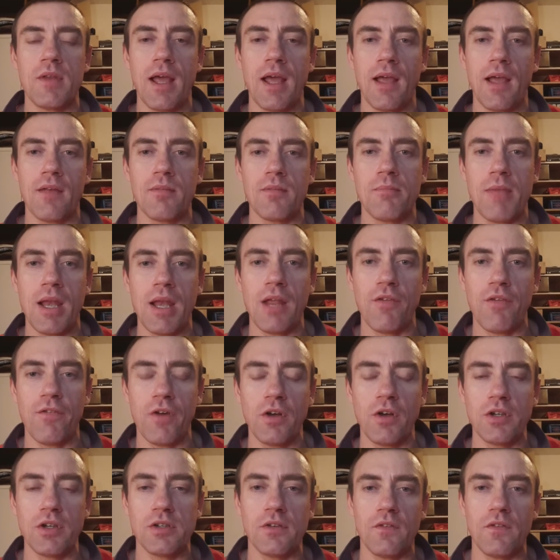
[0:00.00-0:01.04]
and it has many
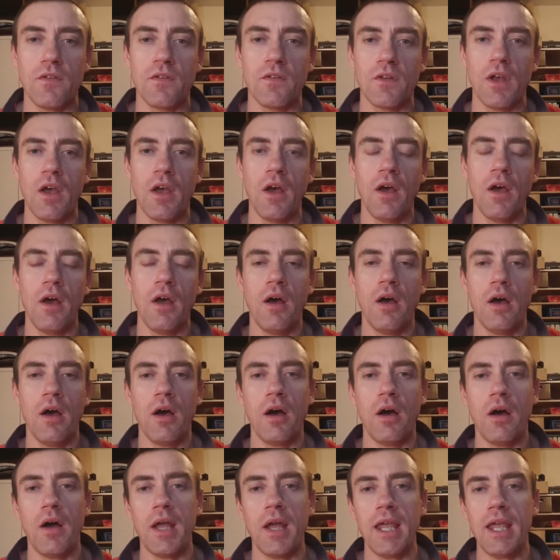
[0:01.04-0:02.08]
functions
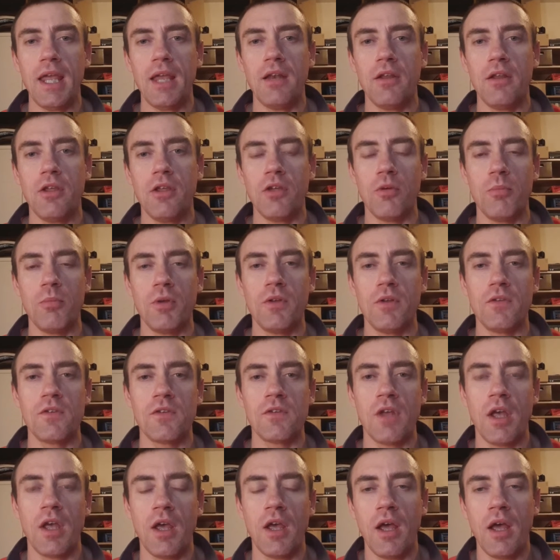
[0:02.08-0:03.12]
in
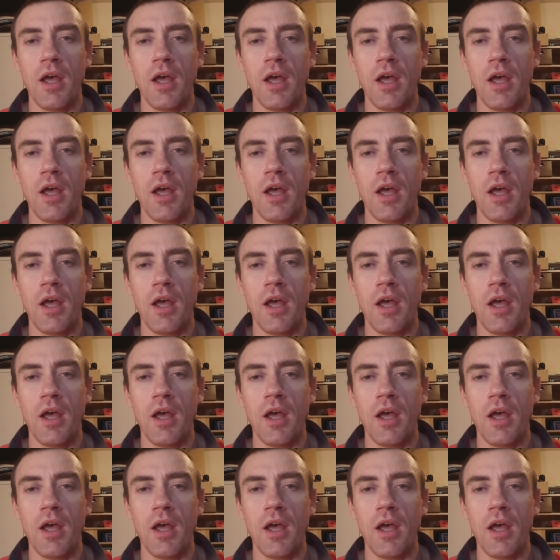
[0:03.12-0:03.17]
humans.